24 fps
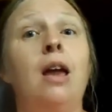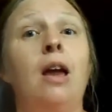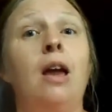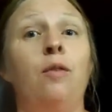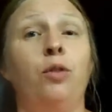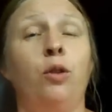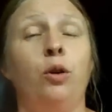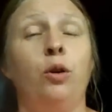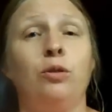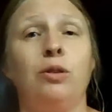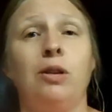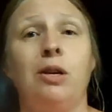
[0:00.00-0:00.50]
if
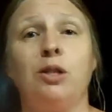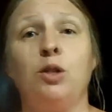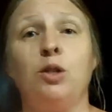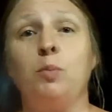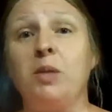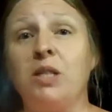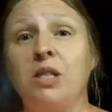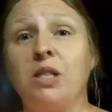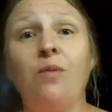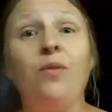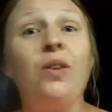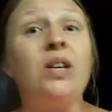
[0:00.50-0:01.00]
there's a
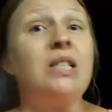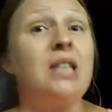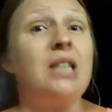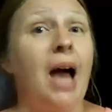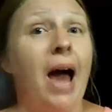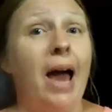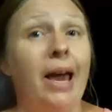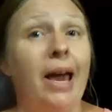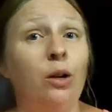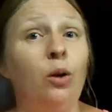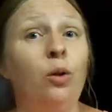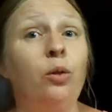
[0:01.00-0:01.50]
specific
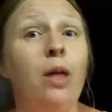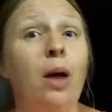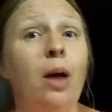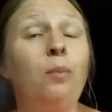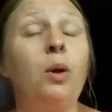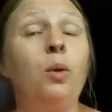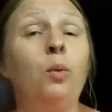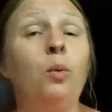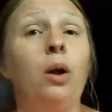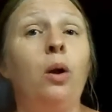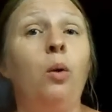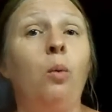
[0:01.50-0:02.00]
title that
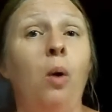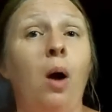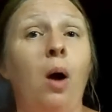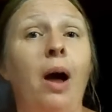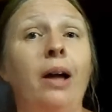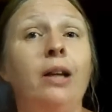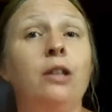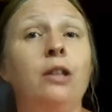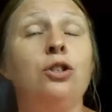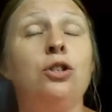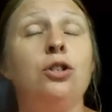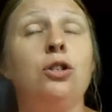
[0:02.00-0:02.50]
we want to
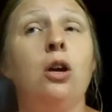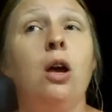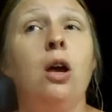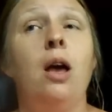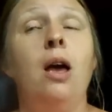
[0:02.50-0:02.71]
watch.